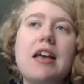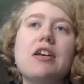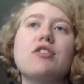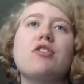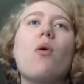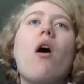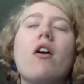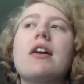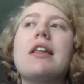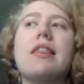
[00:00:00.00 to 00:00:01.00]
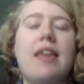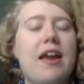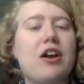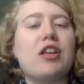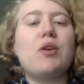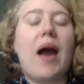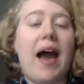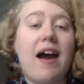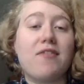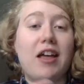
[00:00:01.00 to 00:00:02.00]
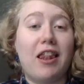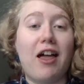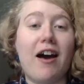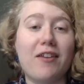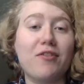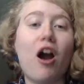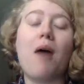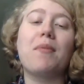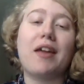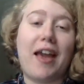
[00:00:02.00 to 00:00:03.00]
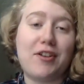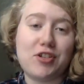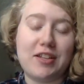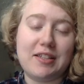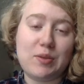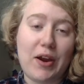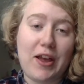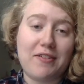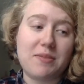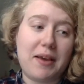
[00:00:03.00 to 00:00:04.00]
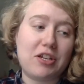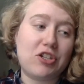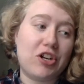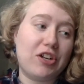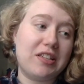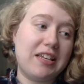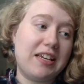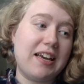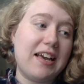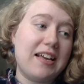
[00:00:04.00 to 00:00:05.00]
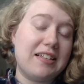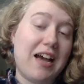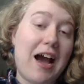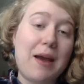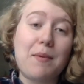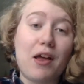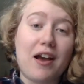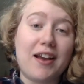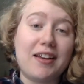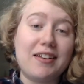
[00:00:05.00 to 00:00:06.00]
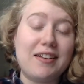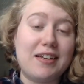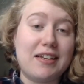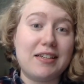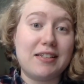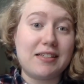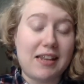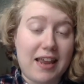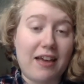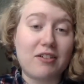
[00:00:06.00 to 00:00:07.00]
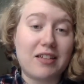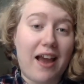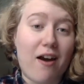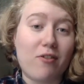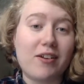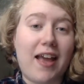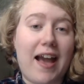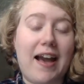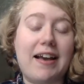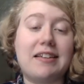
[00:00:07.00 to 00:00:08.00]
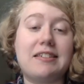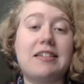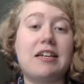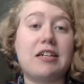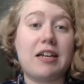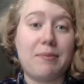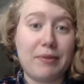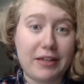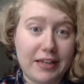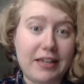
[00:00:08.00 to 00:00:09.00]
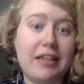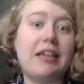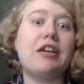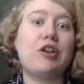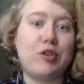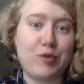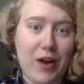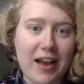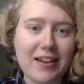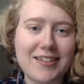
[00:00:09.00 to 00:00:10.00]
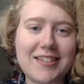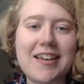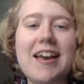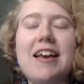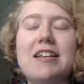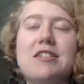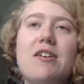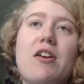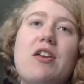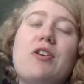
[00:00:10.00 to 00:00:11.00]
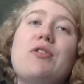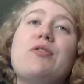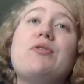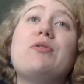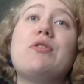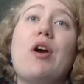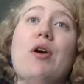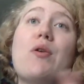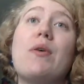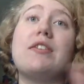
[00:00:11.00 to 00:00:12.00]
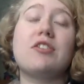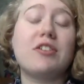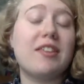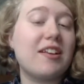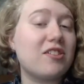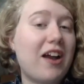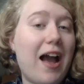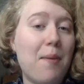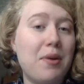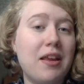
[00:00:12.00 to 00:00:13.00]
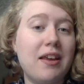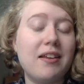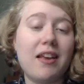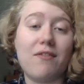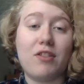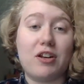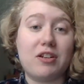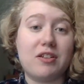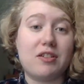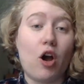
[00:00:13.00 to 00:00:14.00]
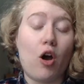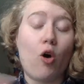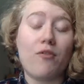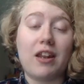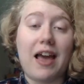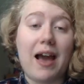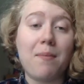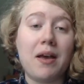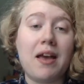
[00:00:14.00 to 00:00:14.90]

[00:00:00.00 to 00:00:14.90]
So already there you have a lot of complications where you have to make sure the timeline is nailed down and completely correct. So you know when certain things are happening, if there's overlap,